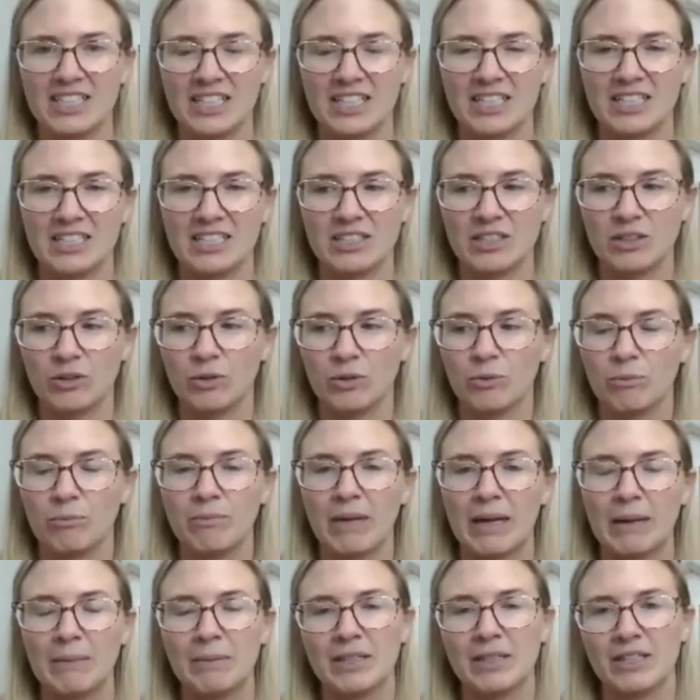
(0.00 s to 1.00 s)
is
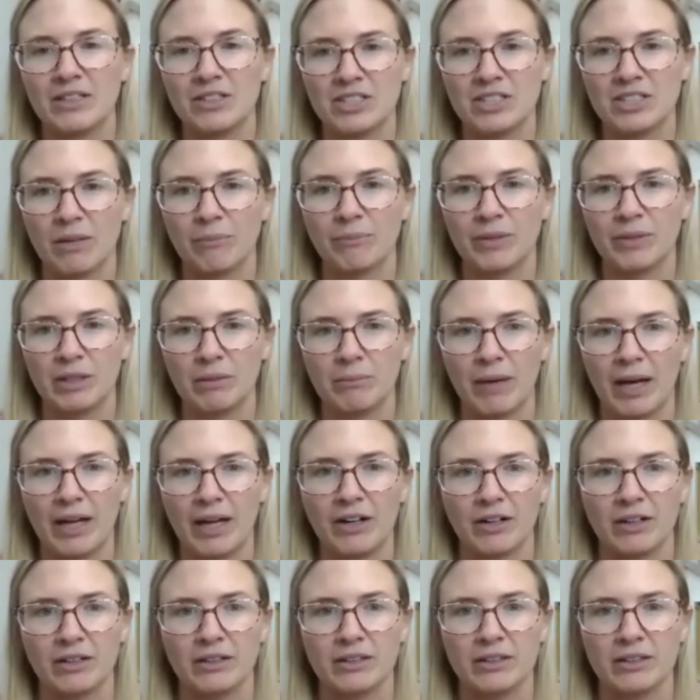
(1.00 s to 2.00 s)
maybe there's something
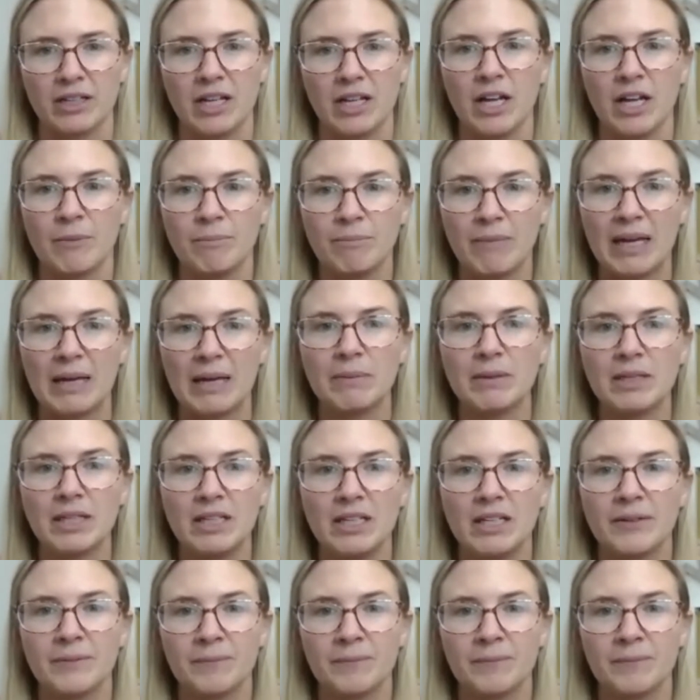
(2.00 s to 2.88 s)
better. Thank maybe, you for